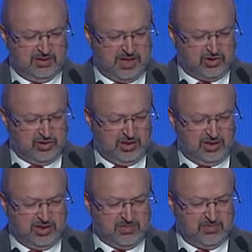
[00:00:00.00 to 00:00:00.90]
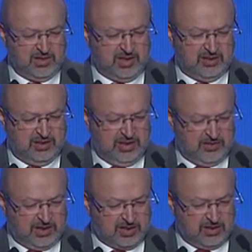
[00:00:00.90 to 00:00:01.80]
nationalism, and
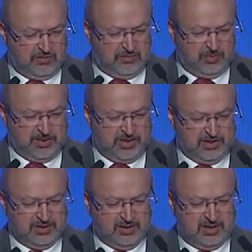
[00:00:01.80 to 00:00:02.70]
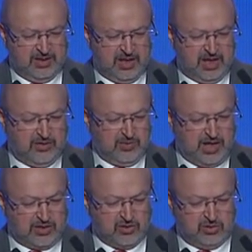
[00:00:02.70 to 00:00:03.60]
even xenophobia are
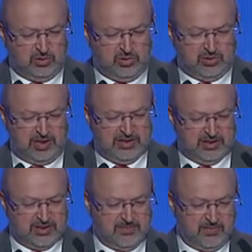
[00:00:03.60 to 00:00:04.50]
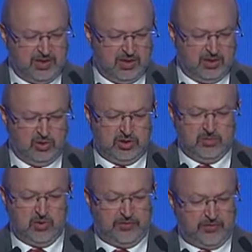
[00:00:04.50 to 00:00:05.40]
reactions to new trends, including
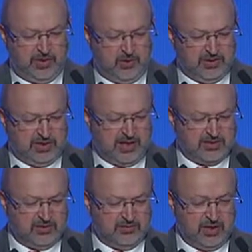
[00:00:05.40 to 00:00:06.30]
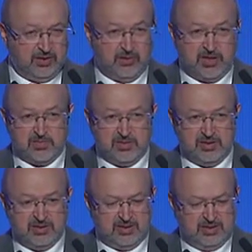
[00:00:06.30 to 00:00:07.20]
more frequent acts of terrorism,
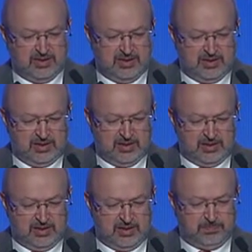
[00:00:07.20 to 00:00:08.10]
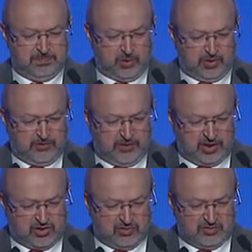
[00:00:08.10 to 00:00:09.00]
the
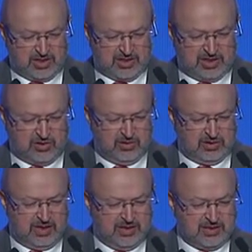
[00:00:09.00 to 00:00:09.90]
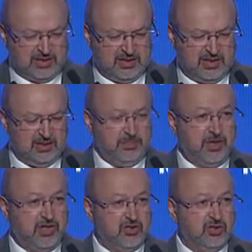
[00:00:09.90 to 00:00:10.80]
proliferation of transnational threats, and the
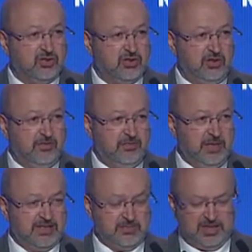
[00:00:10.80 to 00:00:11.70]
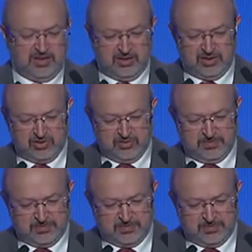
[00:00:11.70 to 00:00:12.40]
pressures of mass migration.